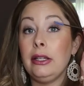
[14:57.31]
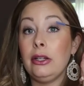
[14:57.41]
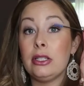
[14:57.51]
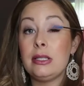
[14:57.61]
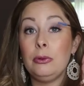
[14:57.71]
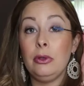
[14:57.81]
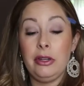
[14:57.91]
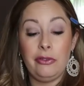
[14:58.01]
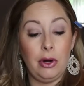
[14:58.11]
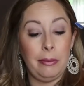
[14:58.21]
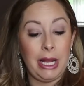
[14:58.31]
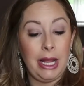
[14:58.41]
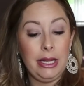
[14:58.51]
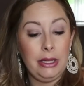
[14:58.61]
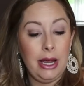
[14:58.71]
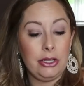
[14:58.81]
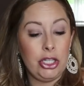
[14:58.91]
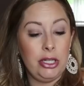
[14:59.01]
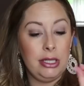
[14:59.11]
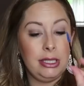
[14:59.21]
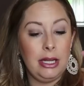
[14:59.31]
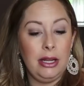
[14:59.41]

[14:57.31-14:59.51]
little spoolie for my eyelashes.